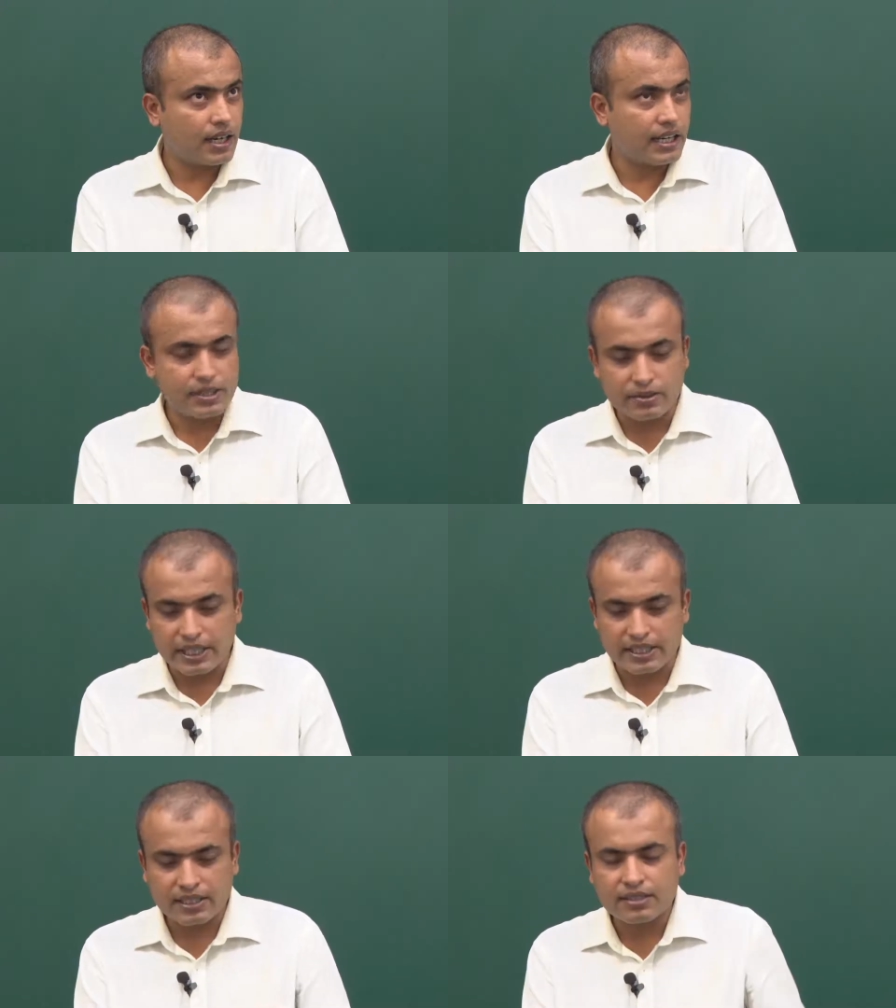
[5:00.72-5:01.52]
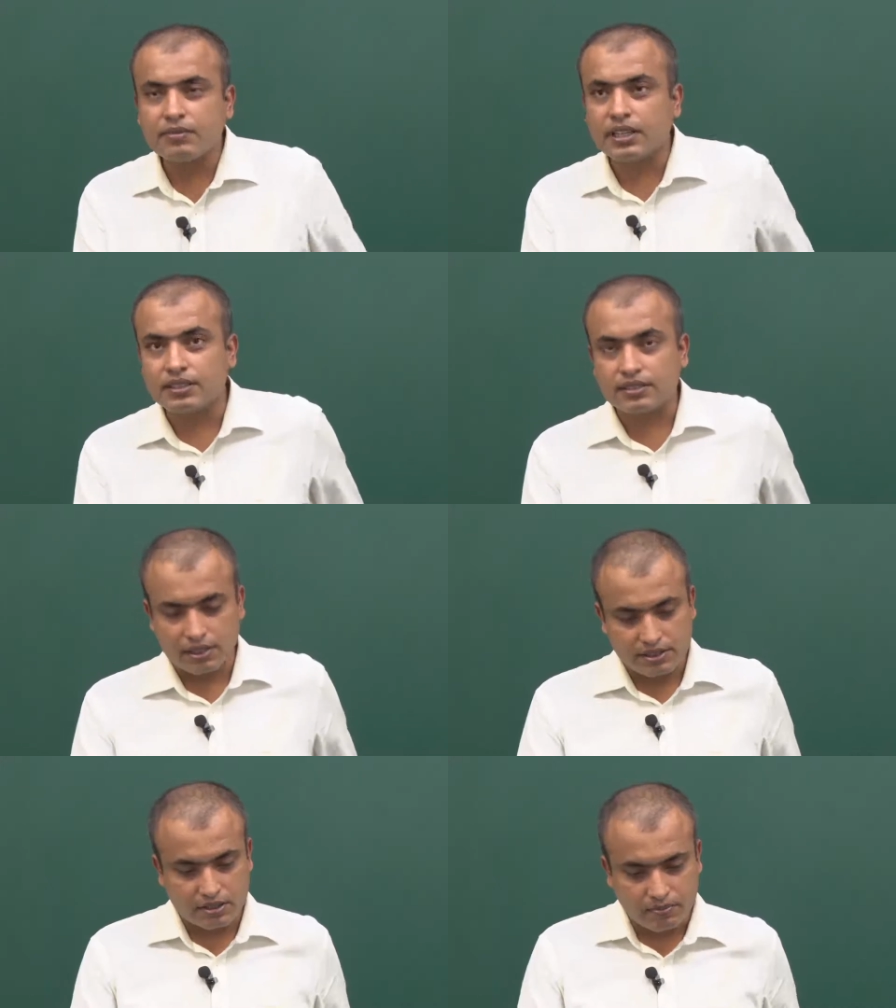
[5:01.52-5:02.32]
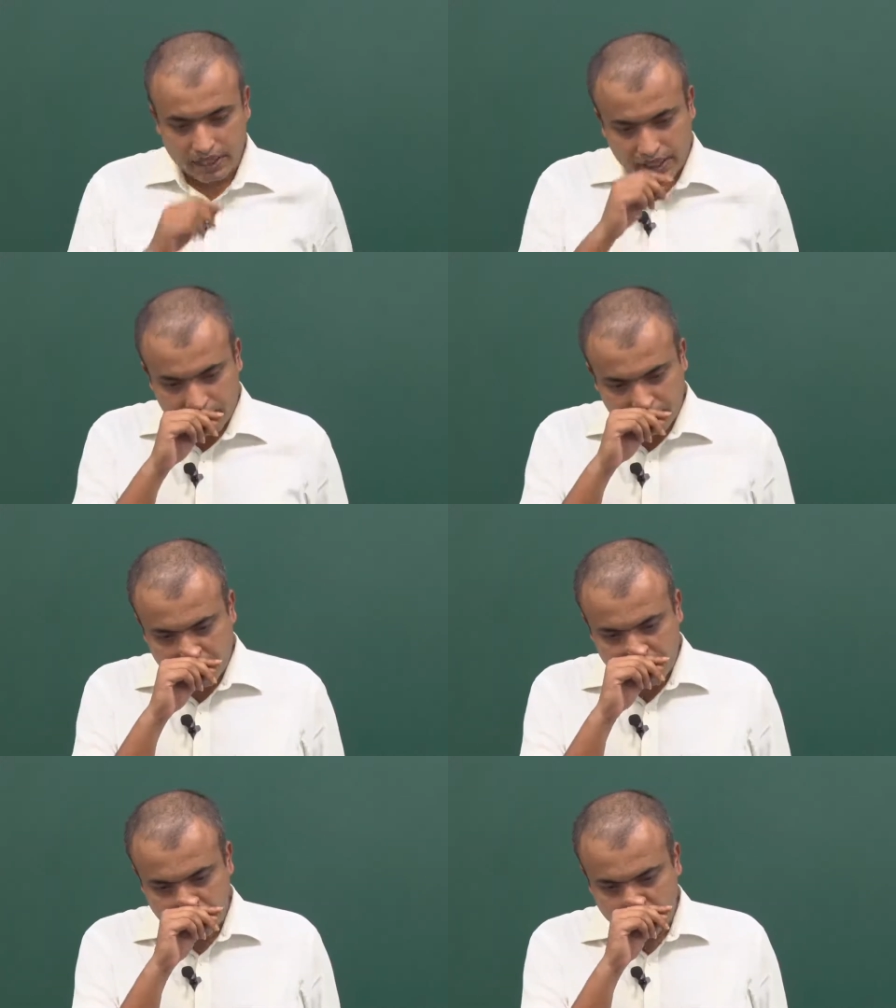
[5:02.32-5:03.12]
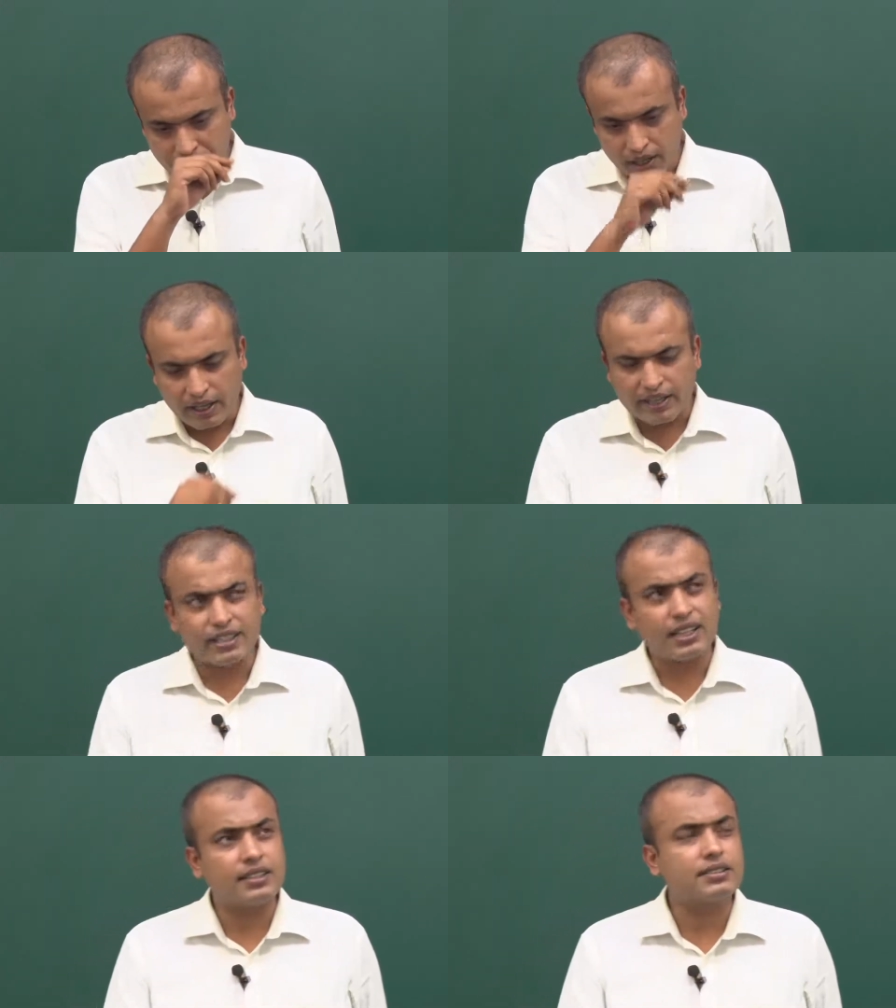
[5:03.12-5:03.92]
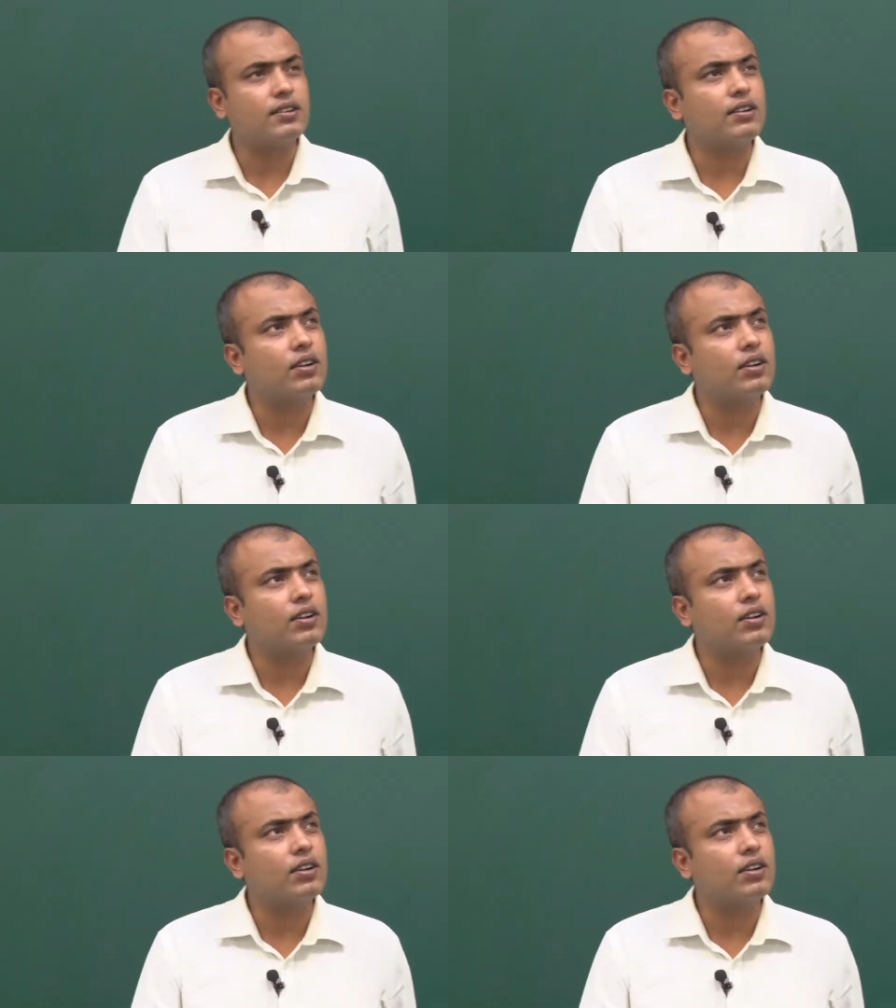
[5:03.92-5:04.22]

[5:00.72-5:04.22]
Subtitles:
Guide to LaTeX by H. Kopka, and the other is called